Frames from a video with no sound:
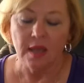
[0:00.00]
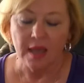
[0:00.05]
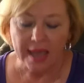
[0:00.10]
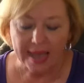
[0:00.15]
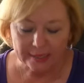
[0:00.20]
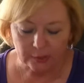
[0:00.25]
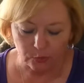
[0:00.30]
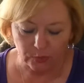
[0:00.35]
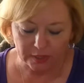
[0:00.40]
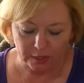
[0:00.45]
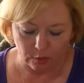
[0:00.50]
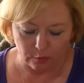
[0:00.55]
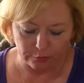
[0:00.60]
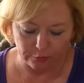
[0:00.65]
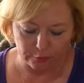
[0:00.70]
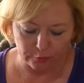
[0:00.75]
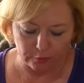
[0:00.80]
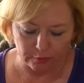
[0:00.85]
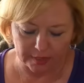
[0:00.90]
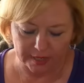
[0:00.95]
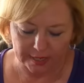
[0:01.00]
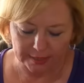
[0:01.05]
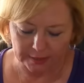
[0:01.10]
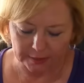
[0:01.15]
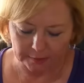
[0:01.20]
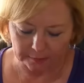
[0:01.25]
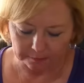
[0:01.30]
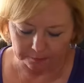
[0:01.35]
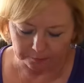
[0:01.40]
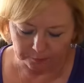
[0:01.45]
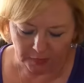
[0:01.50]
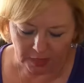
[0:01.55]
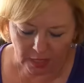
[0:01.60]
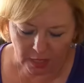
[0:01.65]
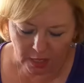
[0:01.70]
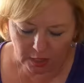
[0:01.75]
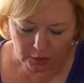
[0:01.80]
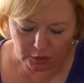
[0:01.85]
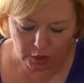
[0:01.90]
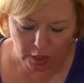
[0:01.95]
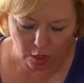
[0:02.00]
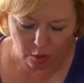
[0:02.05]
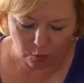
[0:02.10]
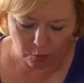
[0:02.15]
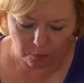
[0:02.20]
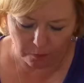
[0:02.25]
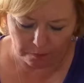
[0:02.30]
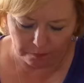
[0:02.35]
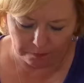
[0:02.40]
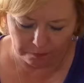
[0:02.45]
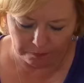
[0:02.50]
as we go through this. So